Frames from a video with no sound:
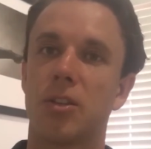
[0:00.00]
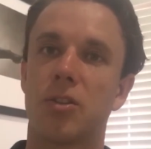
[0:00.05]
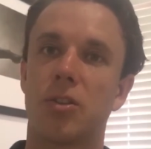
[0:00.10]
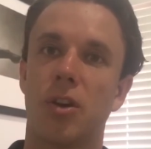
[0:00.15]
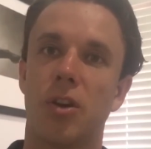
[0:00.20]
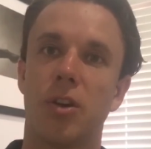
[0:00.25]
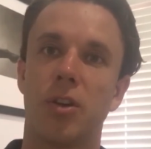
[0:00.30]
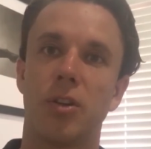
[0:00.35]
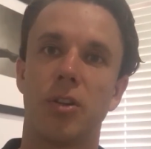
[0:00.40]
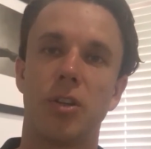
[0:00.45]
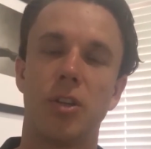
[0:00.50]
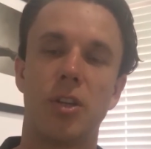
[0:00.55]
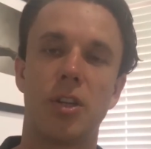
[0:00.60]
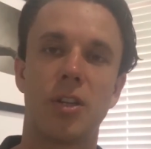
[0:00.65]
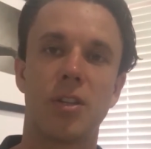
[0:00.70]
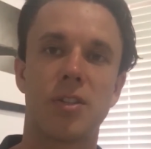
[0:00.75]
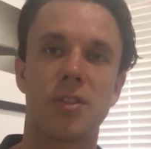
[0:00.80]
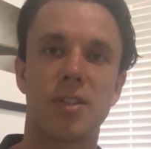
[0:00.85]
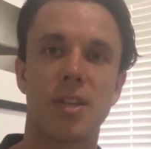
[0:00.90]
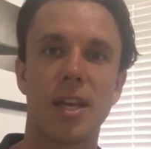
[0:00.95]
So you
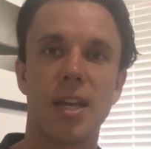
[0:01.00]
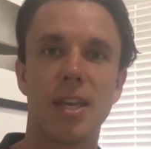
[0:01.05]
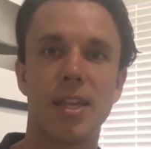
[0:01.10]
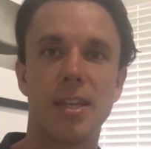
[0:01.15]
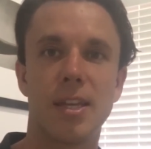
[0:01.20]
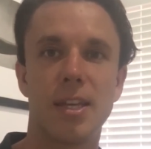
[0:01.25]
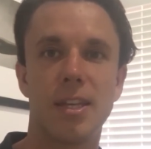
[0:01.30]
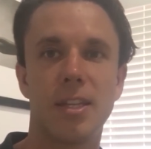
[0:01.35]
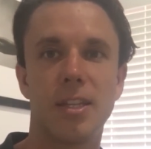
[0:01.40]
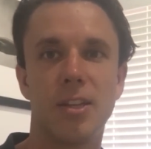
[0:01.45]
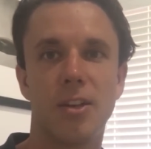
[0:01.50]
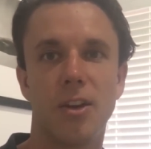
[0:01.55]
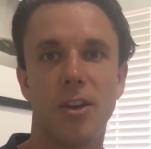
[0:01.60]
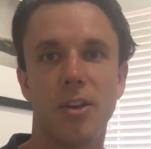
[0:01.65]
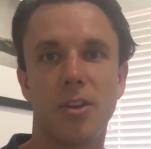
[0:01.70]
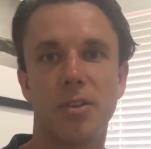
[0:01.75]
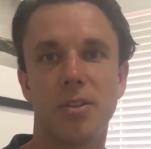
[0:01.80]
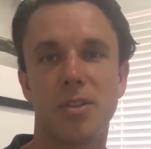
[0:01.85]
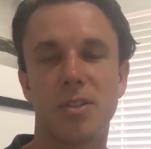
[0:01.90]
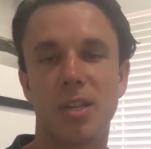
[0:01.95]
can see that, you
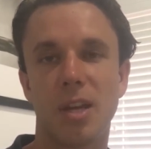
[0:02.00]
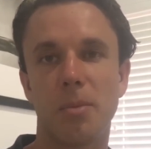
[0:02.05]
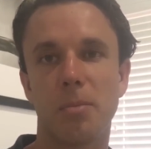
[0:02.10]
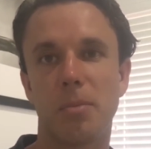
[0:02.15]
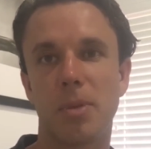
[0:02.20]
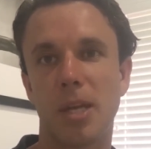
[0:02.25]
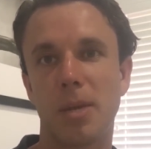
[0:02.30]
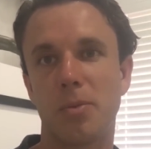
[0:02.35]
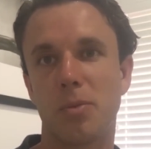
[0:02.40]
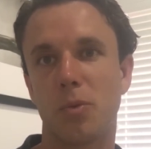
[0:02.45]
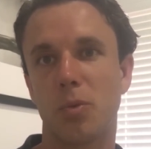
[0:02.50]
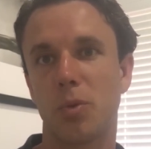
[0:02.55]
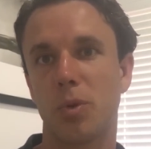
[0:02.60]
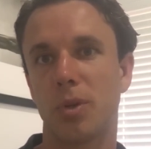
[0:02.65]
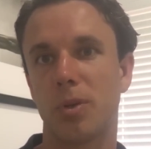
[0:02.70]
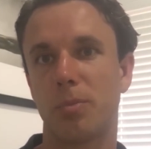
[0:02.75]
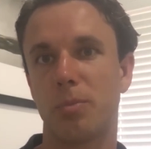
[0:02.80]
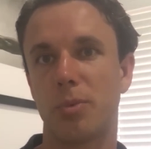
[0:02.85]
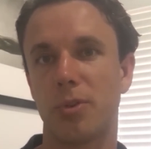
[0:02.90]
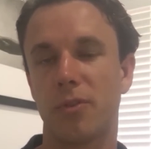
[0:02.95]
know, some people
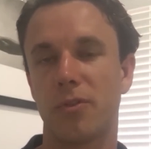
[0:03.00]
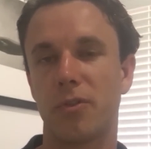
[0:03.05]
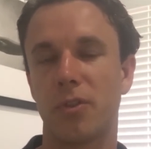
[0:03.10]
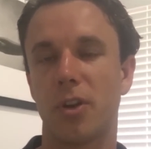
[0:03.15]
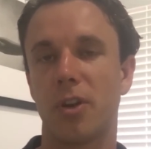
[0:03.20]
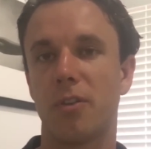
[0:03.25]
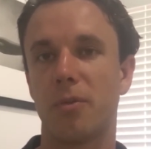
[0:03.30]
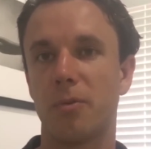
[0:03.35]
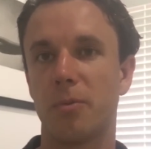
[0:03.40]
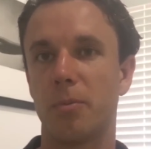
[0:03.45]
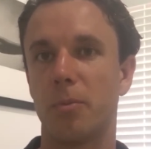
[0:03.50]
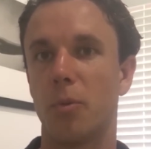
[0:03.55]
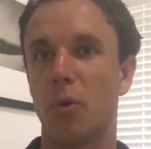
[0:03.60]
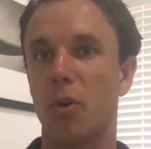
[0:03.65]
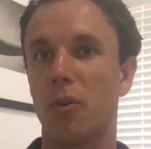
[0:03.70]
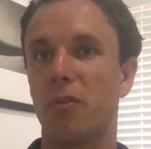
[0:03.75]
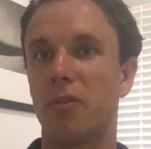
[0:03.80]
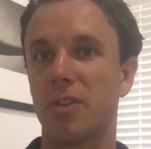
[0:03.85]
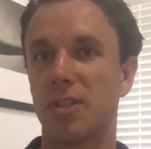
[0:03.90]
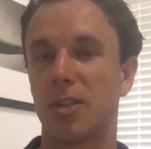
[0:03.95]
would prefer
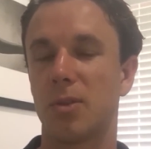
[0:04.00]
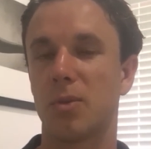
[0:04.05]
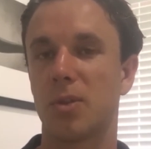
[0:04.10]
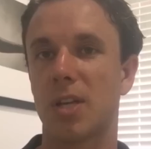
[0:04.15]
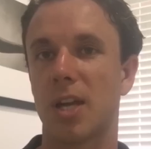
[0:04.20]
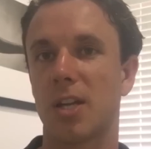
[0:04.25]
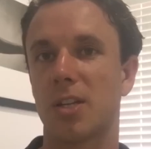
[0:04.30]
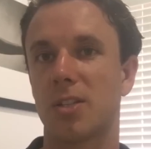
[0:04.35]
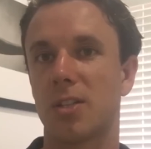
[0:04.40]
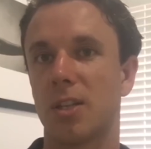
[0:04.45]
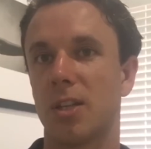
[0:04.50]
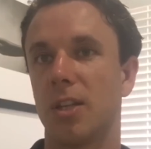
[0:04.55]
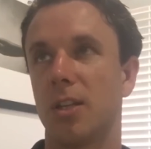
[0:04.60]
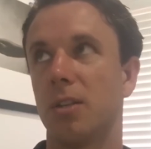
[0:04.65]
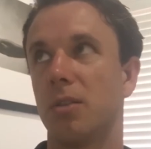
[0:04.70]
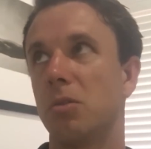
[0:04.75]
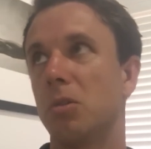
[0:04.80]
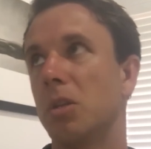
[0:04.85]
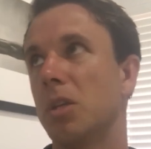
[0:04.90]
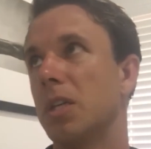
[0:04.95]
more physical touch
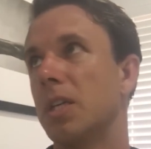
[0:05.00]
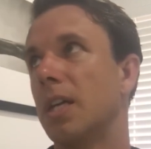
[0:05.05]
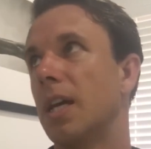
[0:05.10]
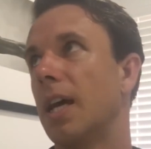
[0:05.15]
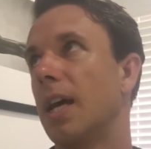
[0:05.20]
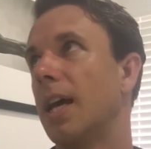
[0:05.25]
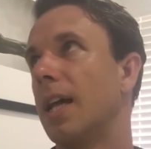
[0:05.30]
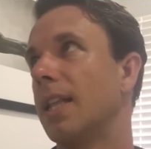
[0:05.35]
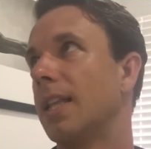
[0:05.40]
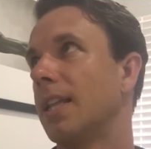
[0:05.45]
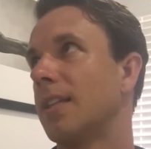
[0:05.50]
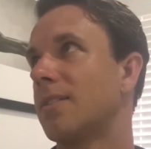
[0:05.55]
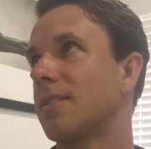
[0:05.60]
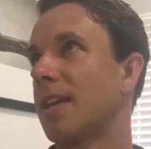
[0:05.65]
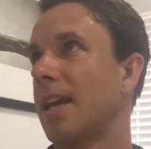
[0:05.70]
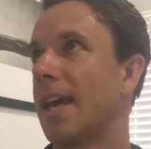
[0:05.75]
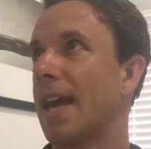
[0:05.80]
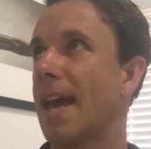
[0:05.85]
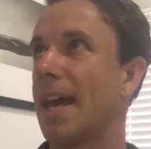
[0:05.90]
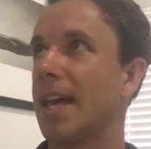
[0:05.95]
than
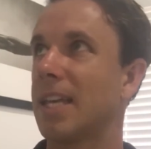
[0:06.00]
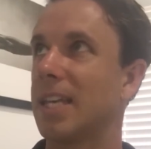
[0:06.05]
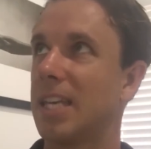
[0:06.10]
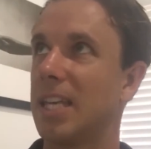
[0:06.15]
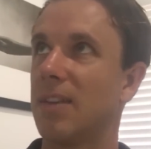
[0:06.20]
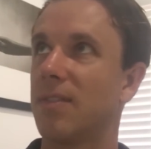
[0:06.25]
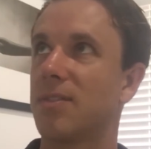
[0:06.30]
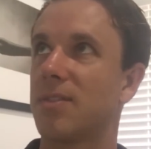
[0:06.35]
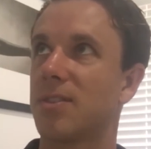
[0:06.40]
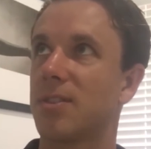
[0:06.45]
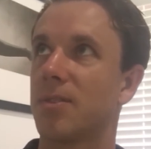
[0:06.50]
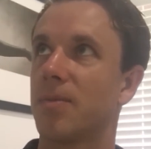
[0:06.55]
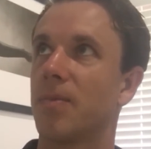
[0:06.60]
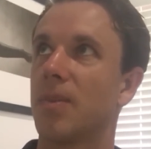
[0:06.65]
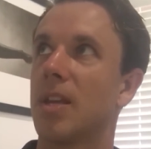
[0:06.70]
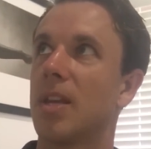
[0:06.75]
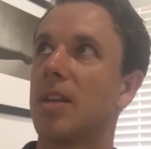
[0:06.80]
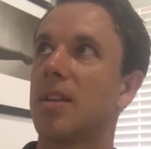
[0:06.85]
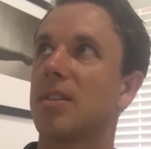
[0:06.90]
let's say gifts.